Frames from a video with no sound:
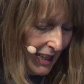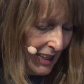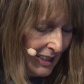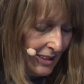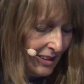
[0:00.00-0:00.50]

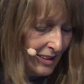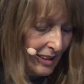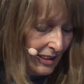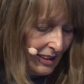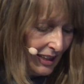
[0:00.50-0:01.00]
Here,
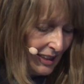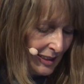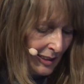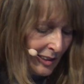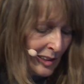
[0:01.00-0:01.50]

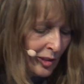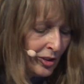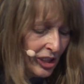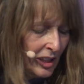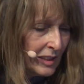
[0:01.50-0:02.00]
the
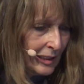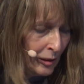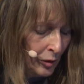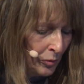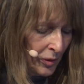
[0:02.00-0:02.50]
research
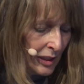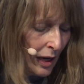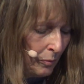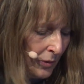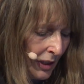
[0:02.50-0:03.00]
institutes
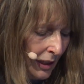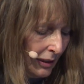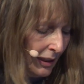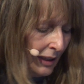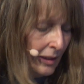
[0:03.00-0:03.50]
are
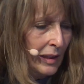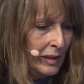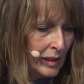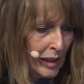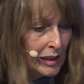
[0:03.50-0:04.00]
working in
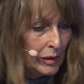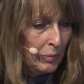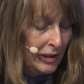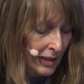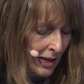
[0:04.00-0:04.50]

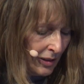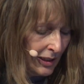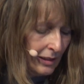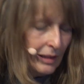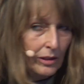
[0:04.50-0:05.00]

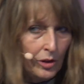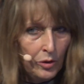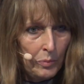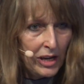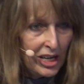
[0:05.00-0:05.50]
interdisciplinary
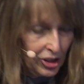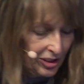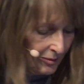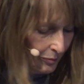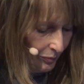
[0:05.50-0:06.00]

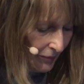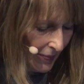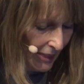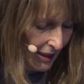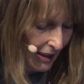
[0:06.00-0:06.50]
cooperation.
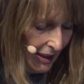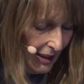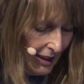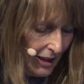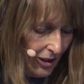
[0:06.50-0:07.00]

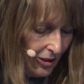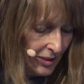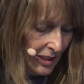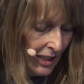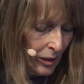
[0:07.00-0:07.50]

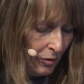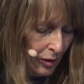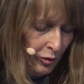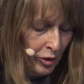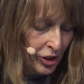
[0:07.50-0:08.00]
On the
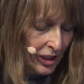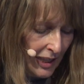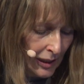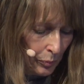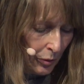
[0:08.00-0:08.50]
network Future
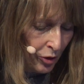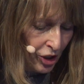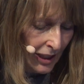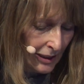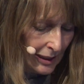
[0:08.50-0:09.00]
Text
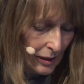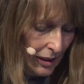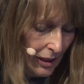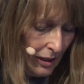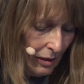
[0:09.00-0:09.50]
projects,
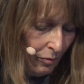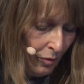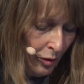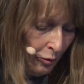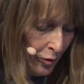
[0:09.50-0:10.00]

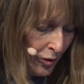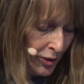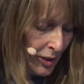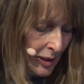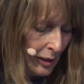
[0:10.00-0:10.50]
where
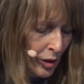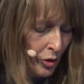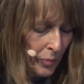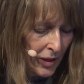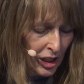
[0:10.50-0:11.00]
forces the
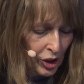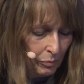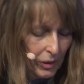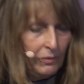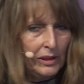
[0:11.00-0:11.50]

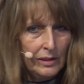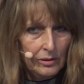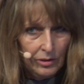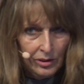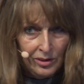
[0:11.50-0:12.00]
cooperation between
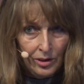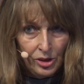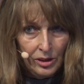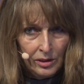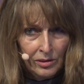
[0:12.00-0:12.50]
the
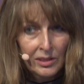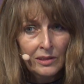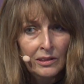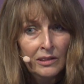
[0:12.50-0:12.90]
research institutes,